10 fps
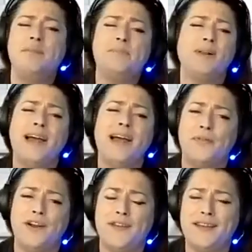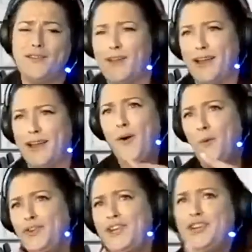of people out there that like,
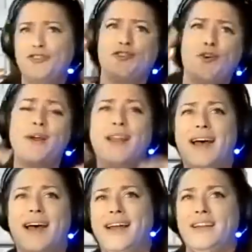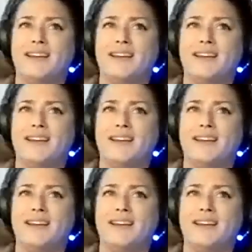oh, we'll teach you Storyline.